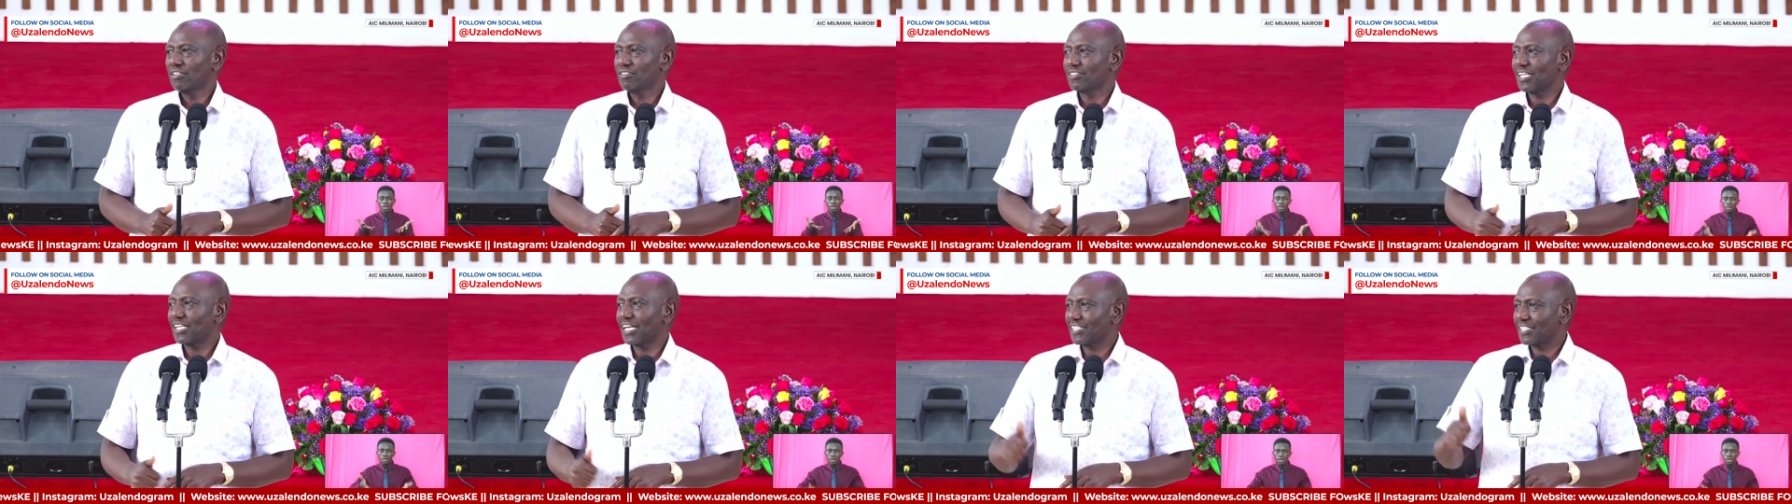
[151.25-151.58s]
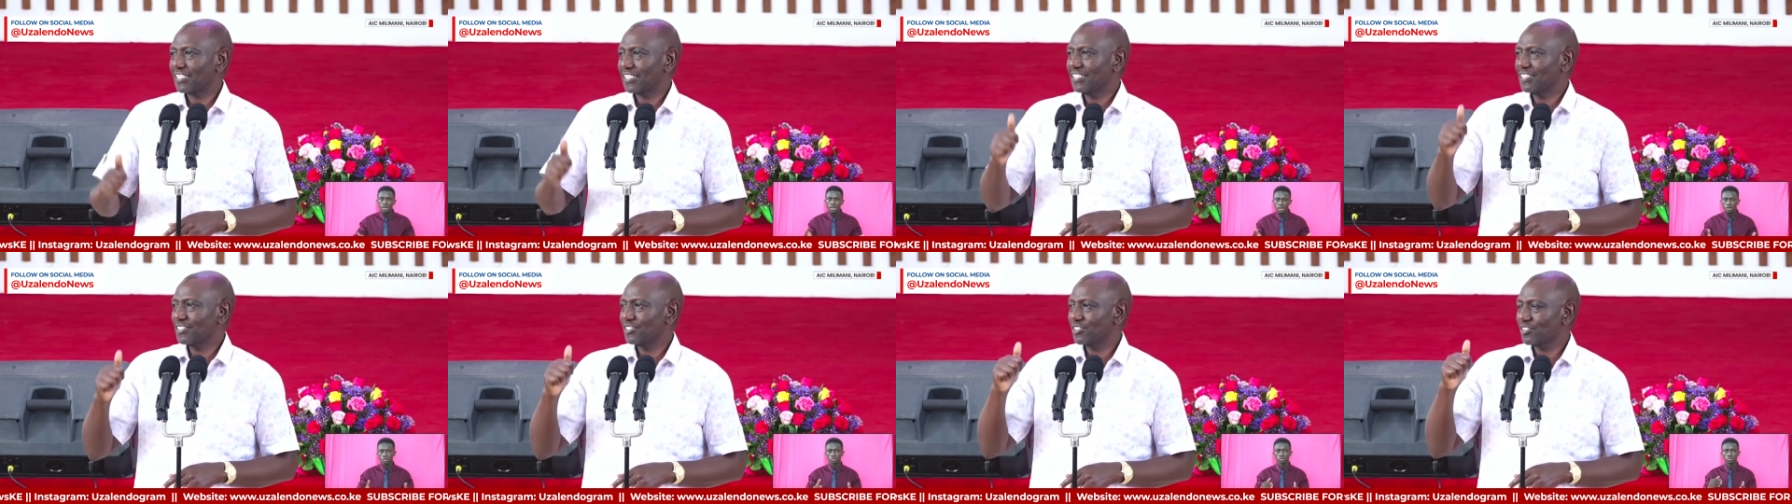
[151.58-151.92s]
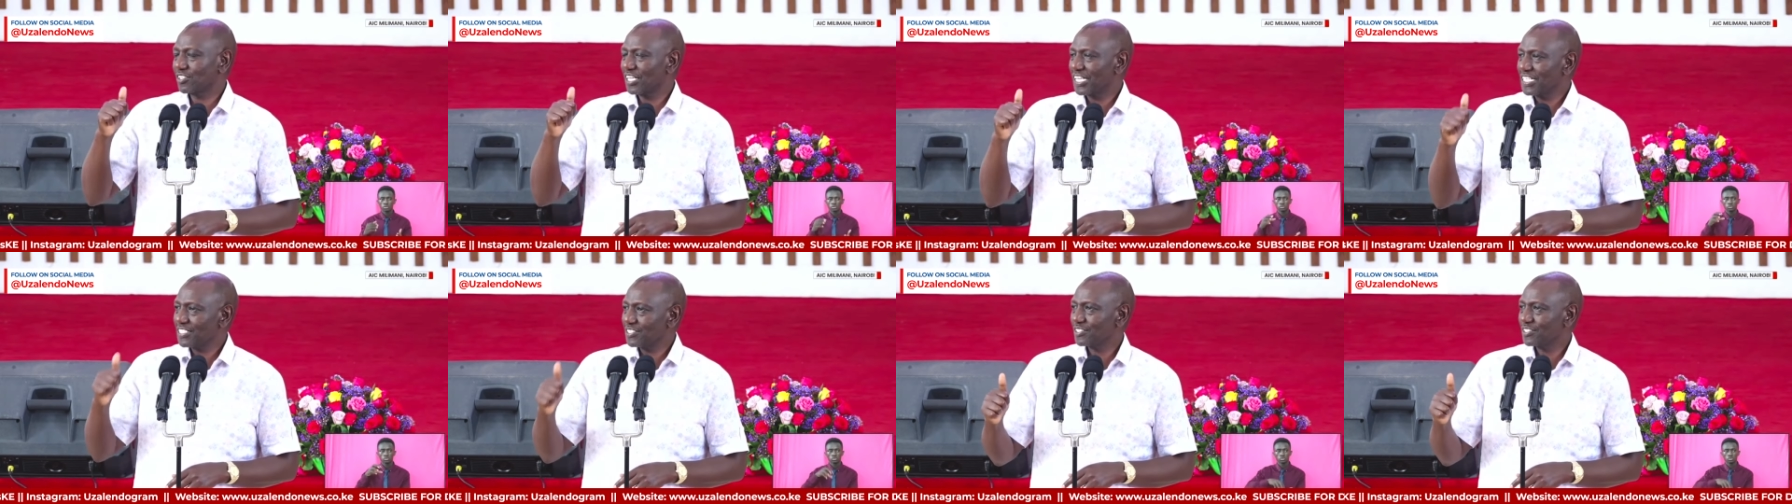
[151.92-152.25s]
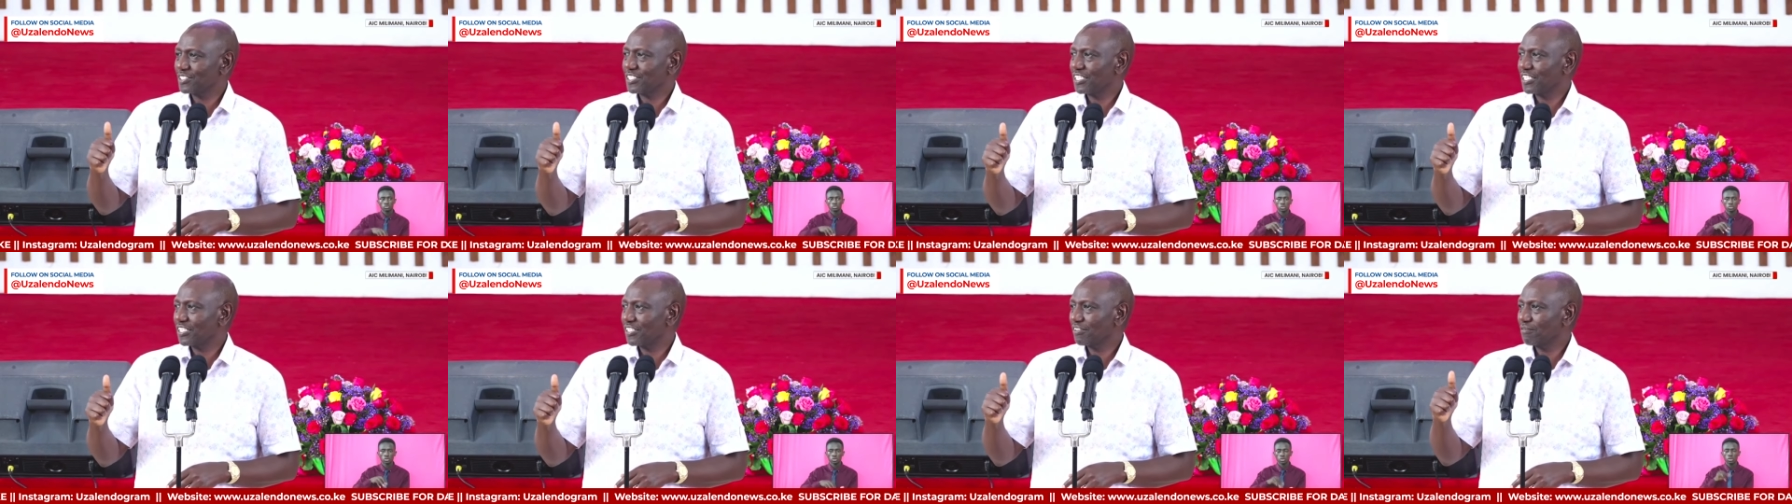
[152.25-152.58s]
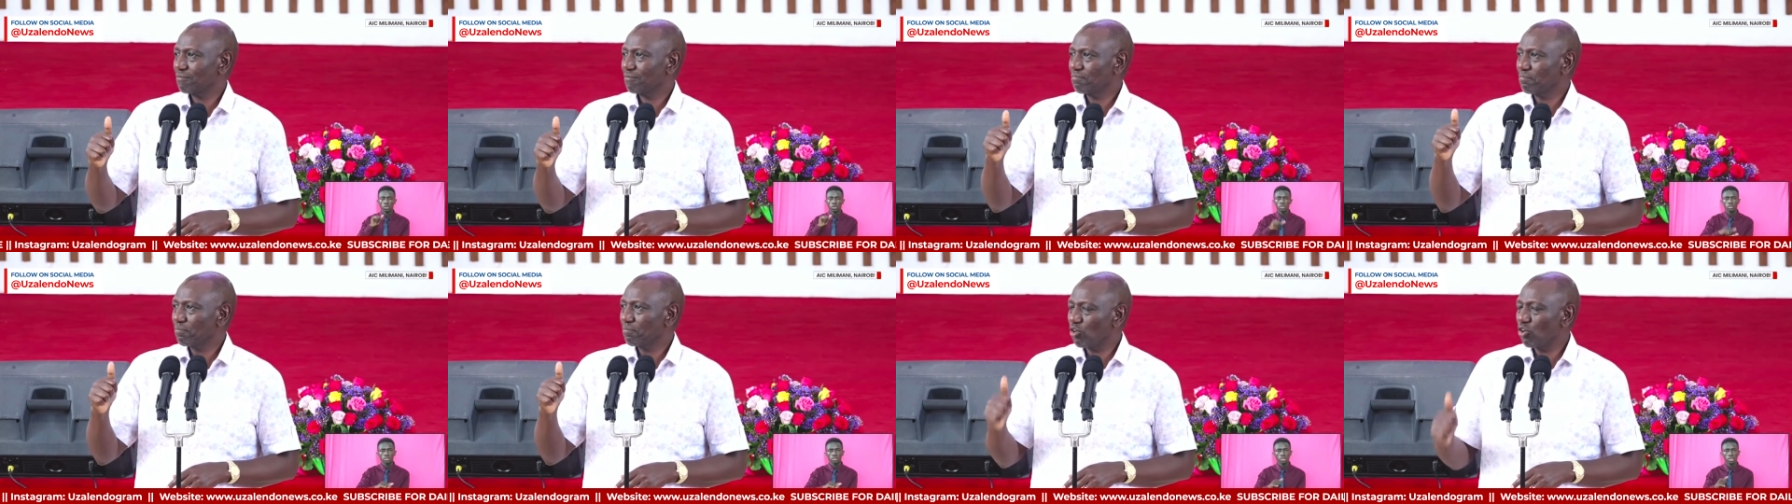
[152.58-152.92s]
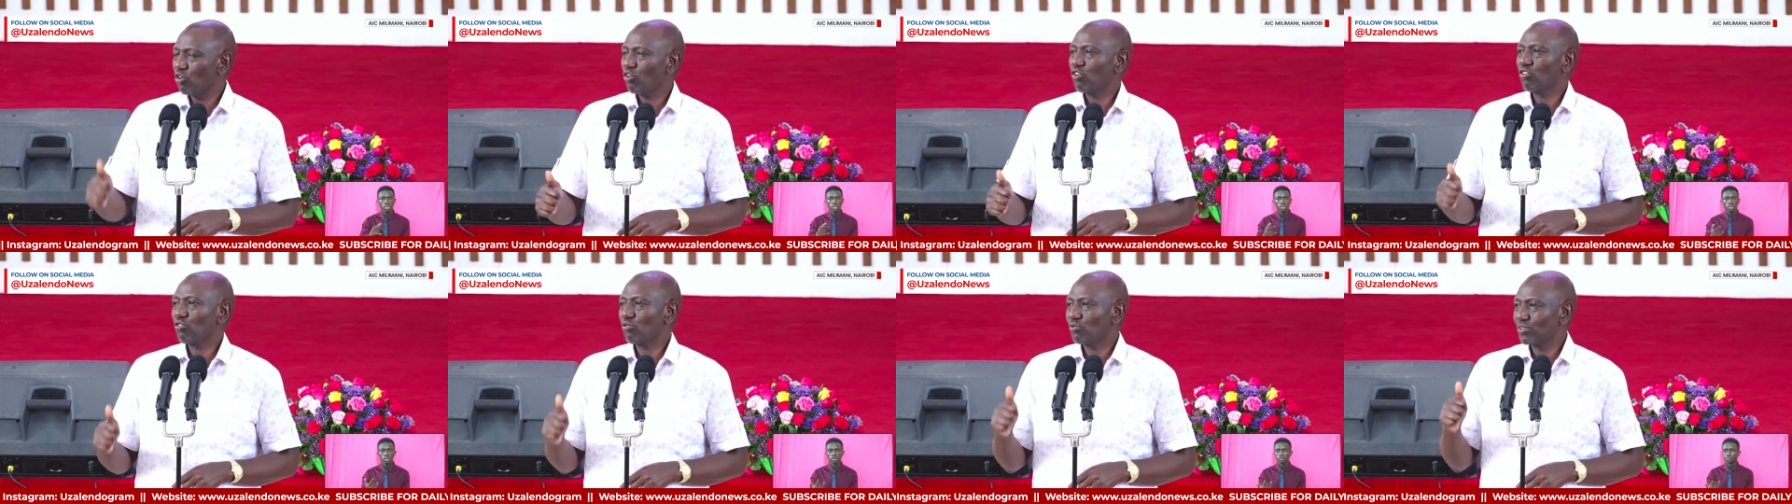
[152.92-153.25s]
that is raising
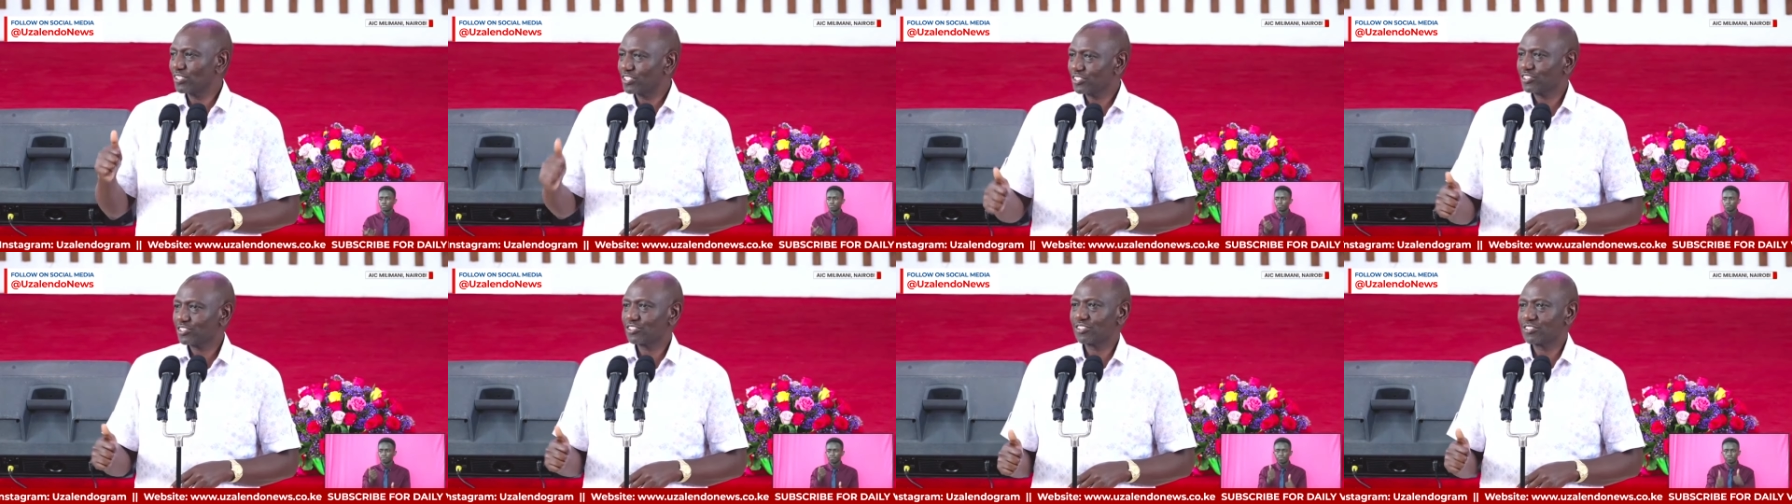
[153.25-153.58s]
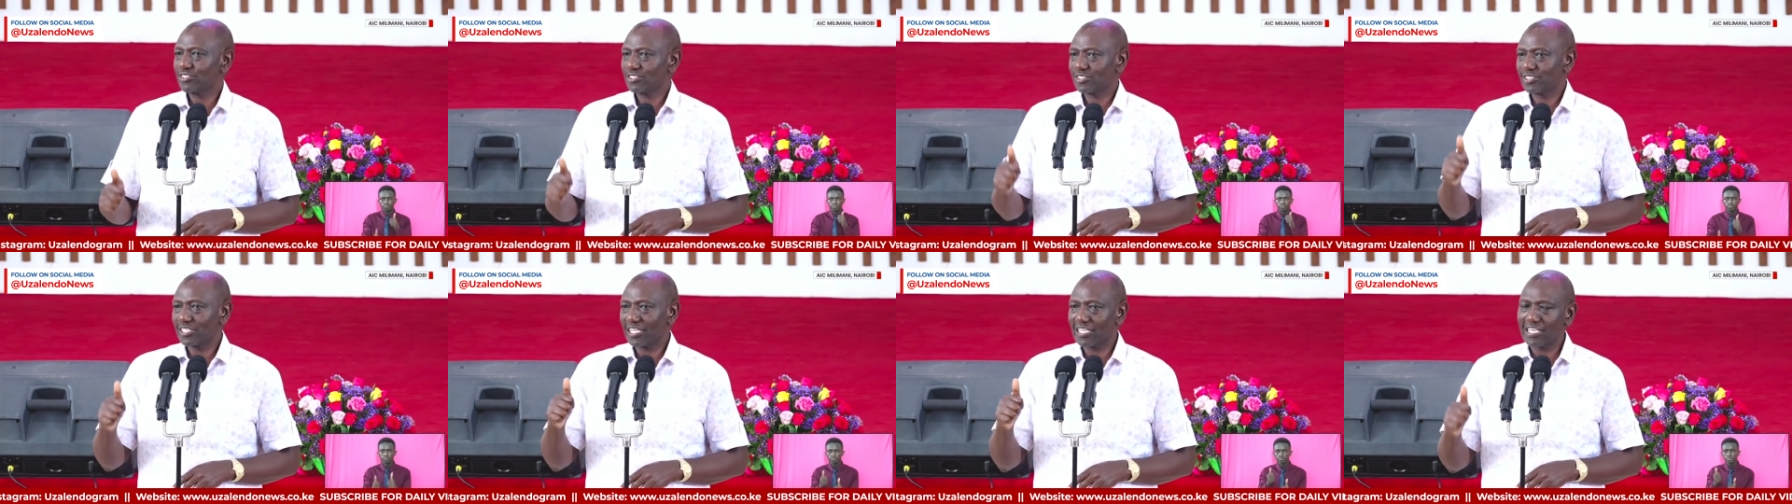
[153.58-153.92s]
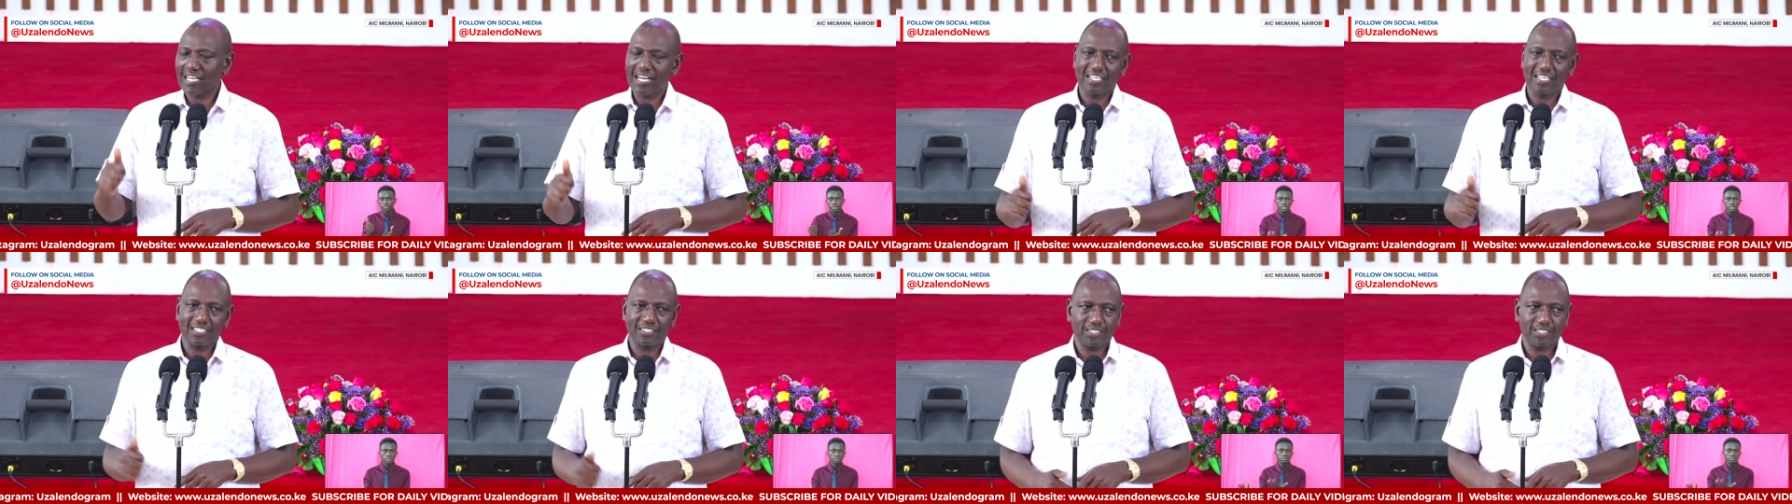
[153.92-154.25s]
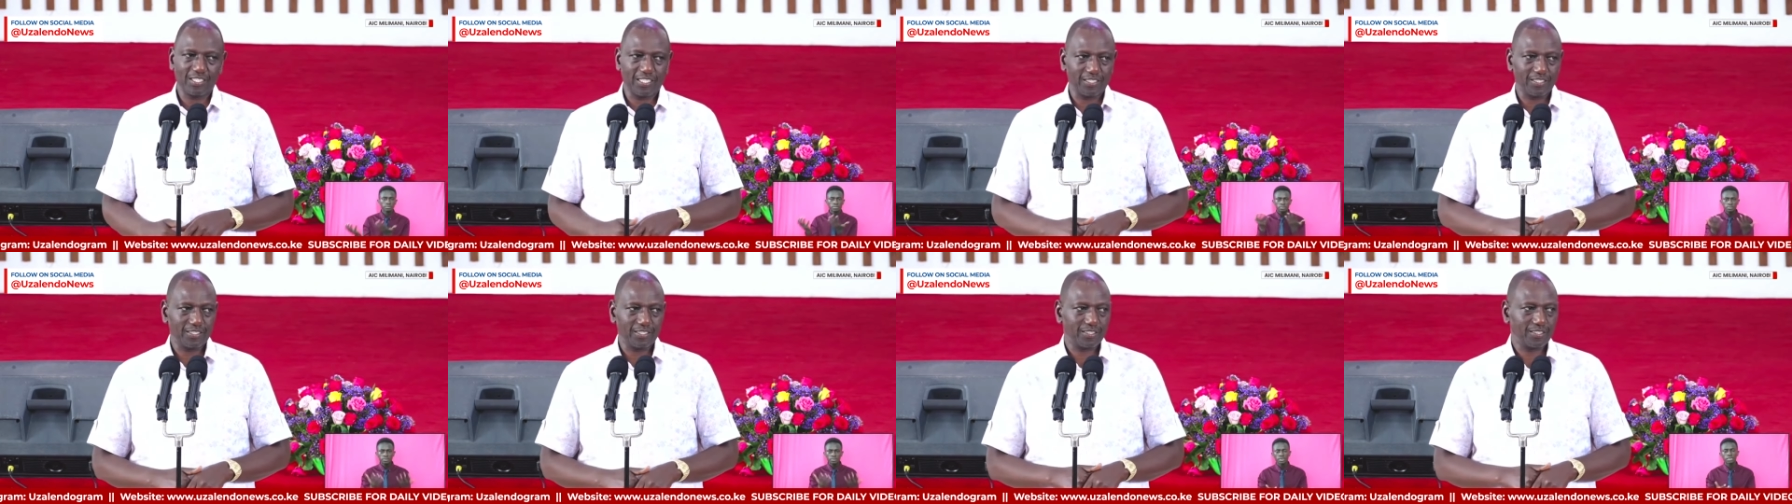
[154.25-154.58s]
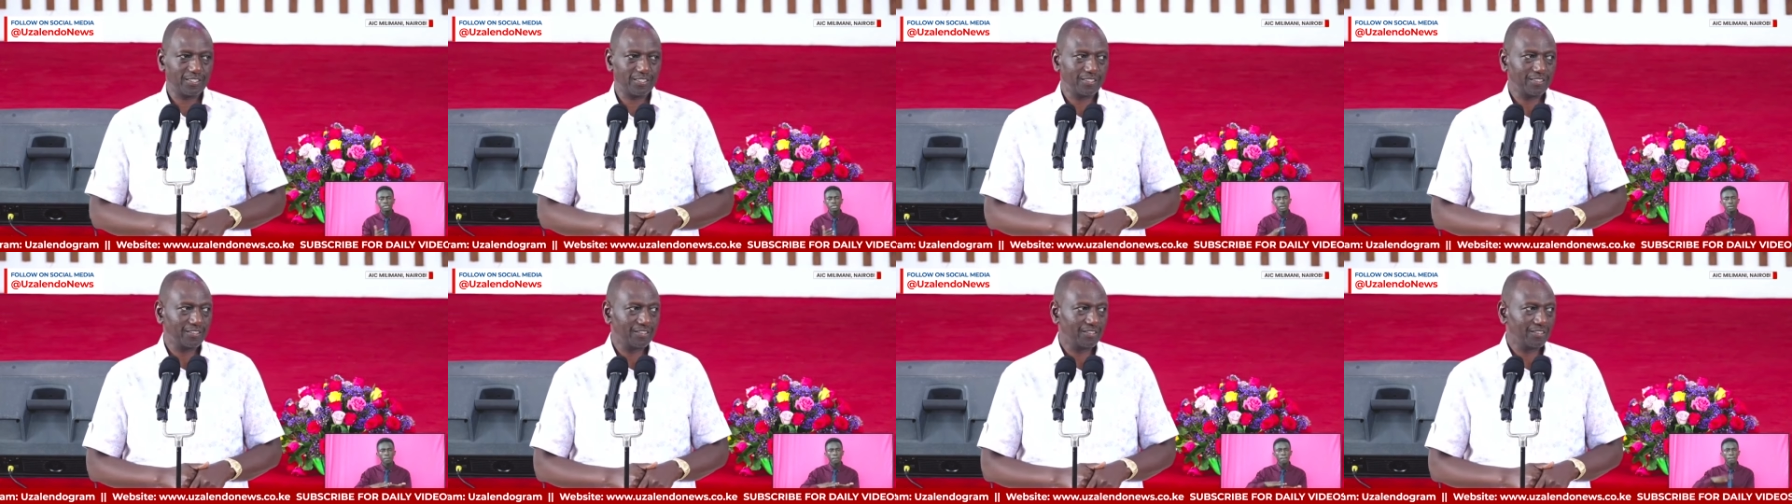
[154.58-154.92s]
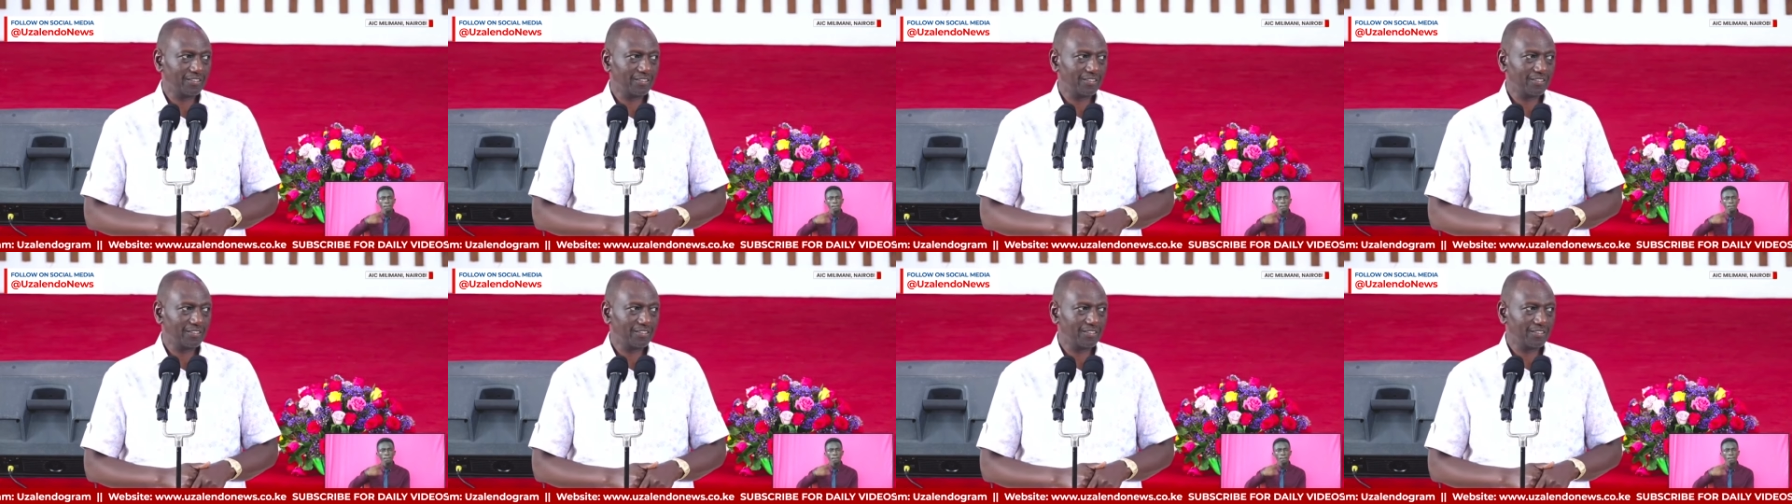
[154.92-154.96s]
more questions than answers.